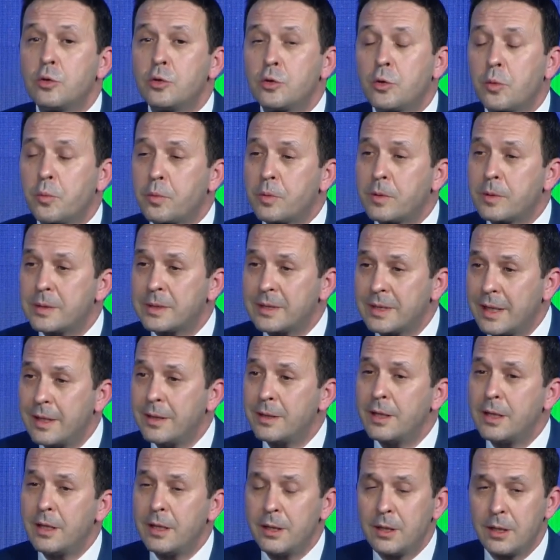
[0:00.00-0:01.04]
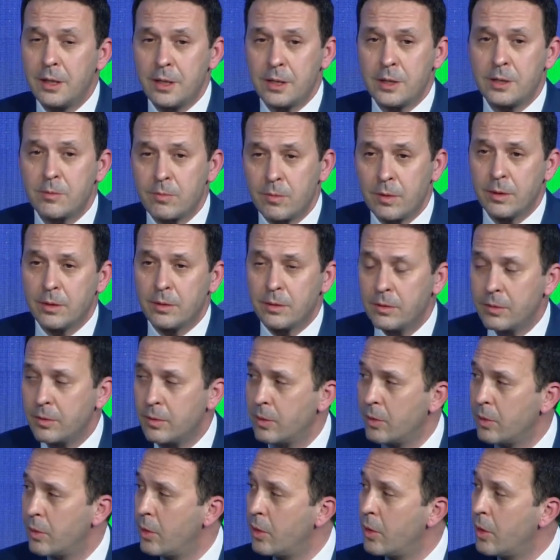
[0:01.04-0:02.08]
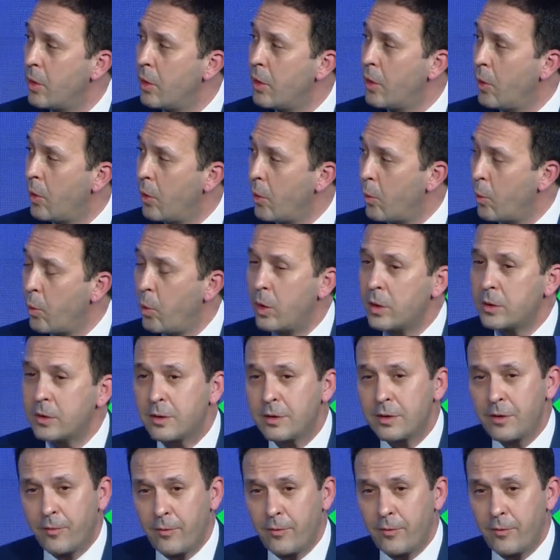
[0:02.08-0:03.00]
to present in Israel what are